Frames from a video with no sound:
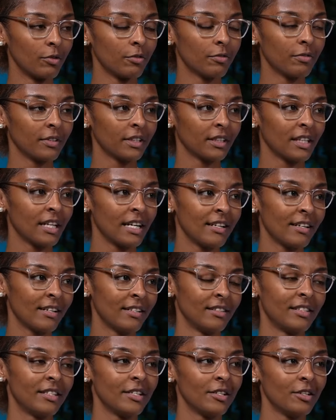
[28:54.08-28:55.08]
roof looked like
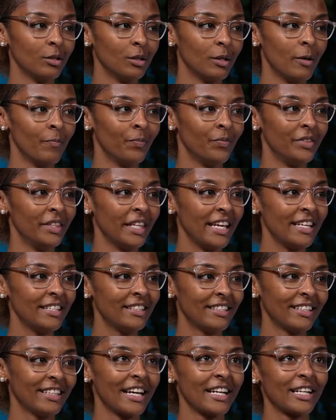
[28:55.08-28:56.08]
until
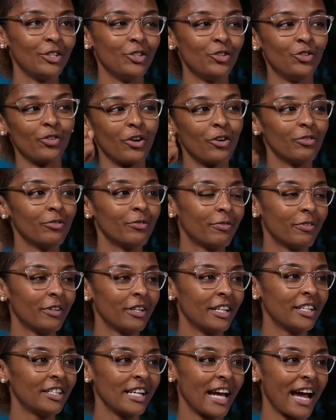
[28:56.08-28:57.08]
Nate did a drone
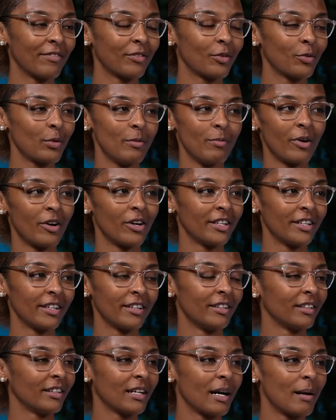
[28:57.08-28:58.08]
footage after we bought it
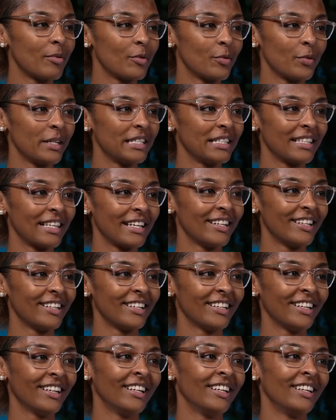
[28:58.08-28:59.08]
a couple weeks
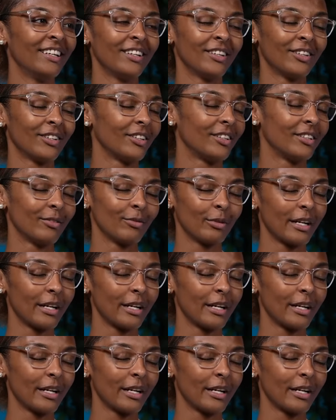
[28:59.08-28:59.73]
later or